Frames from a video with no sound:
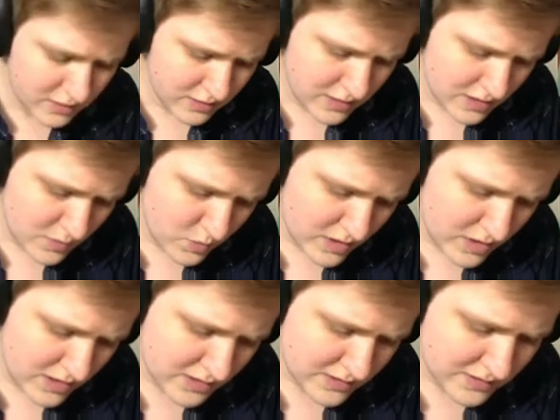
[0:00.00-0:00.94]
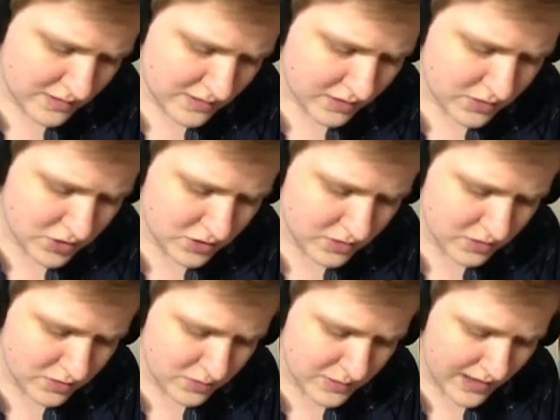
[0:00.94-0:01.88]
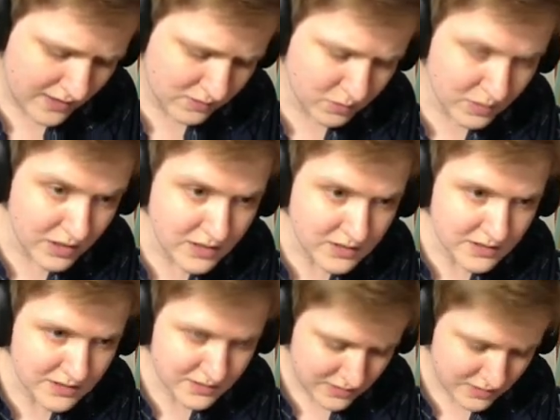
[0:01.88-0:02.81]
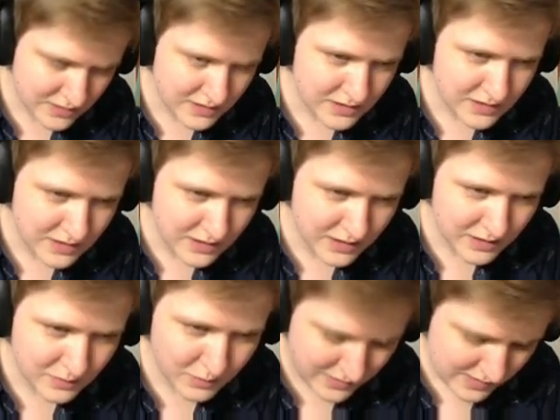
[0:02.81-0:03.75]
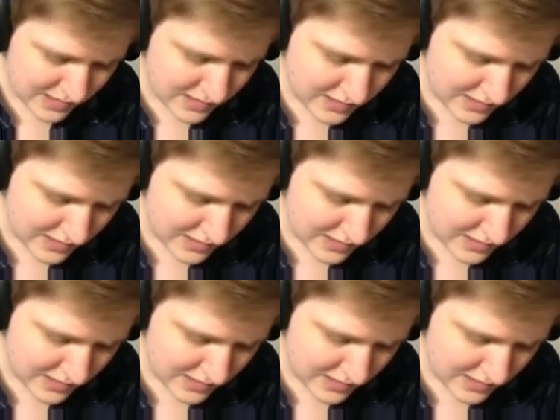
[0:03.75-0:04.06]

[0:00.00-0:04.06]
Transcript: Then wind. Oh, shoot. Do we have wind? Then what is that?